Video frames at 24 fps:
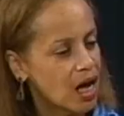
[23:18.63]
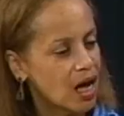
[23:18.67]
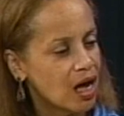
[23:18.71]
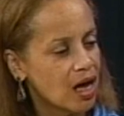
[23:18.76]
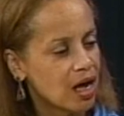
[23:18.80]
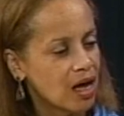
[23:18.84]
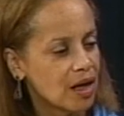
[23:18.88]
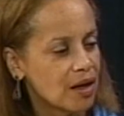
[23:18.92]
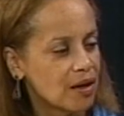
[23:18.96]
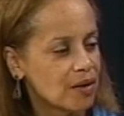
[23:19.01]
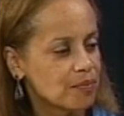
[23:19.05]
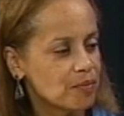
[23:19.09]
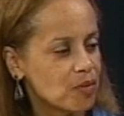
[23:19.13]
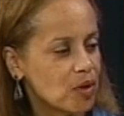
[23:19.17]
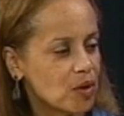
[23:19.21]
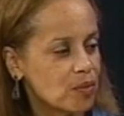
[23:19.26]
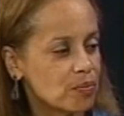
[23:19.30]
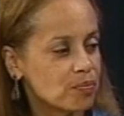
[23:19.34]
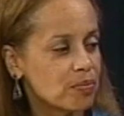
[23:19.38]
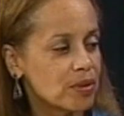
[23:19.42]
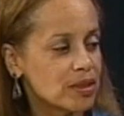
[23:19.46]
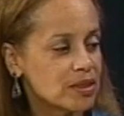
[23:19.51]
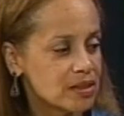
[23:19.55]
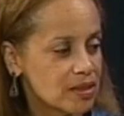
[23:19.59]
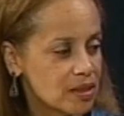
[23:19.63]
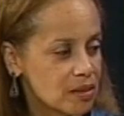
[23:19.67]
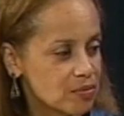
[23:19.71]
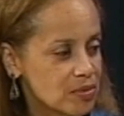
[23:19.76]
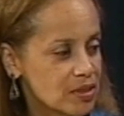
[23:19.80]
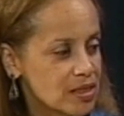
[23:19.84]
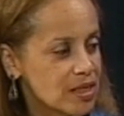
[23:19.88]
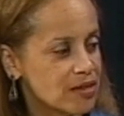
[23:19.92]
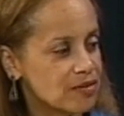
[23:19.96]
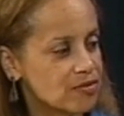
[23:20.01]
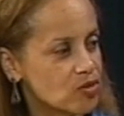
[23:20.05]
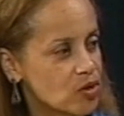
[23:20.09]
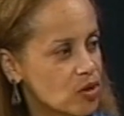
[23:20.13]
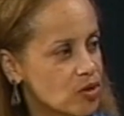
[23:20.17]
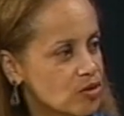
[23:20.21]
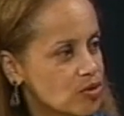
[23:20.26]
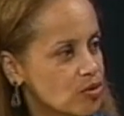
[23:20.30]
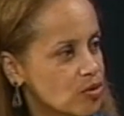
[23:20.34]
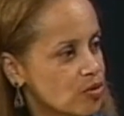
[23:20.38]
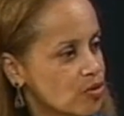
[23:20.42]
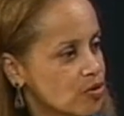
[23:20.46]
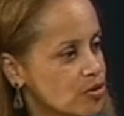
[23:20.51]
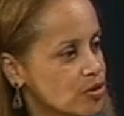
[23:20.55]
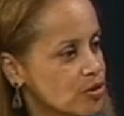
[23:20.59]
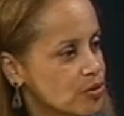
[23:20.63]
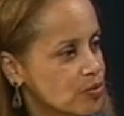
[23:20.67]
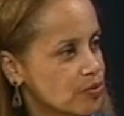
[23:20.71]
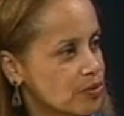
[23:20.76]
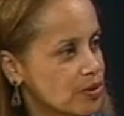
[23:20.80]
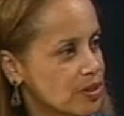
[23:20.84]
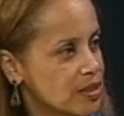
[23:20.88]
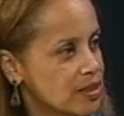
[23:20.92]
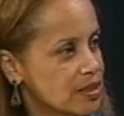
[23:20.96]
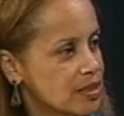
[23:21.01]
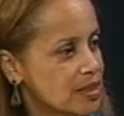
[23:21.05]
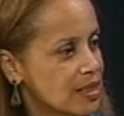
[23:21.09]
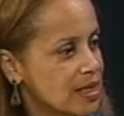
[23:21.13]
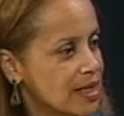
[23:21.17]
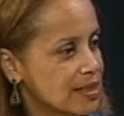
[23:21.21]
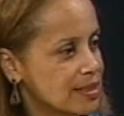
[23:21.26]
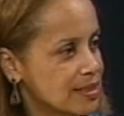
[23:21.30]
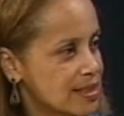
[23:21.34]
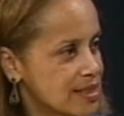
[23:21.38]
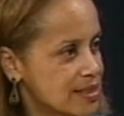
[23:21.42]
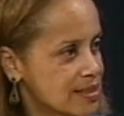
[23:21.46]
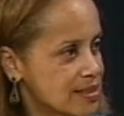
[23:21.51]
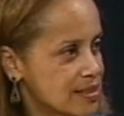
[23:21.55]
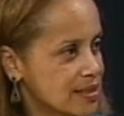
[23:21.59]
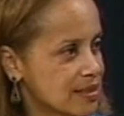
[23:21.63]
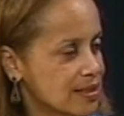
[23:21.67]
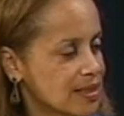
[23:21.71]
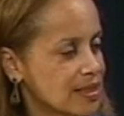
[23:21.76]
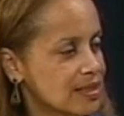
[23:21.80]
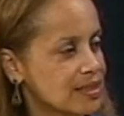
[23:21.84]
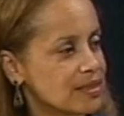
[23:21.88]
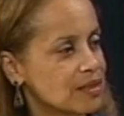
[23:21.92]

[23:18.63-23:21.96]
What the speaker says: But some slaves also learned to read clandestinely.